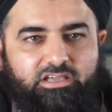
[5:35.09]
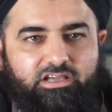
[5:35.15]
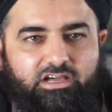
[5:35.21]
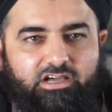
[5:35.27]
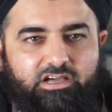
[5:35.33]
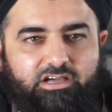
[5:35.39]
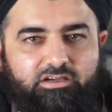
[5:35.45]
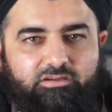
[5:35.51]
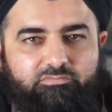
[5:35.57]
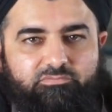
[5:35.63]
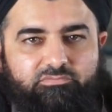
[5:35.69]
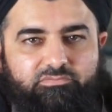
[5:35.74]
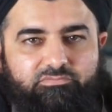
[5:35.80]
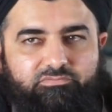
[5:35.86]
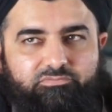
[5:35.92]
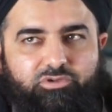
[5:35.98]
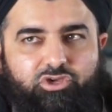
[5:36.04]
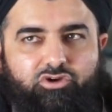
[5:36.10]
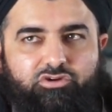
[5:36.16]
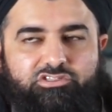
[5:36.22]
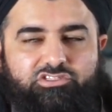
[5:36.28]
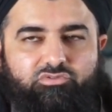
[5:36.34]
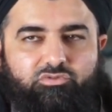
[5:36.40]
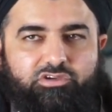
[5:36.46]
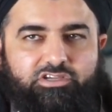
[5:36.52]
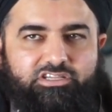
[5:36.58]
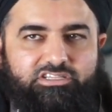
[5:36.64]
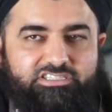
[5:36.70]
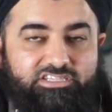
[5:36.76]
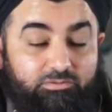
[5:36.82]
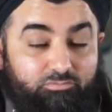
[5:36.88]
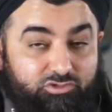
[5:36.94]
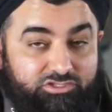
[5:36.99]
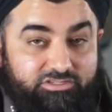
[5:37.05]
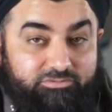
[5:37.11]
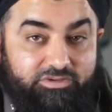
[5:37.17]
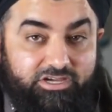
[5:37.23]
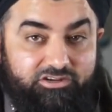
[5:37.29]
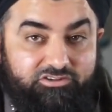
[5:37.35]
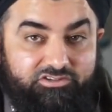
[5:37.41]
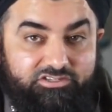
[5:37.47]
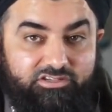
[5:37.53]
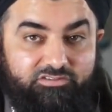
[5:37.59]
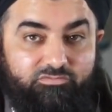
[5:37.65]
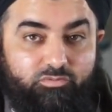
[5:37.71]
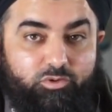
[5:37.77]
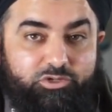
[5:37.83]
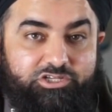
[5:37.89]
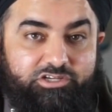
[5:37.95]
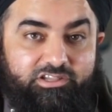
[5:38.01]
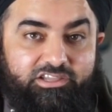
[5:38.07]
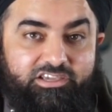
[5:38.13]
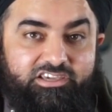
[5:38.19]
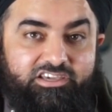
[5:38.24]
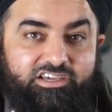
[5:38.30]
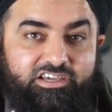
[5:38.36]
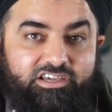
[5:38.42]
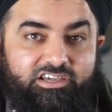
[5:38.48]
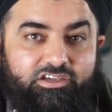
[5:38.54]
Um, because some Muslim countries, unfortunately,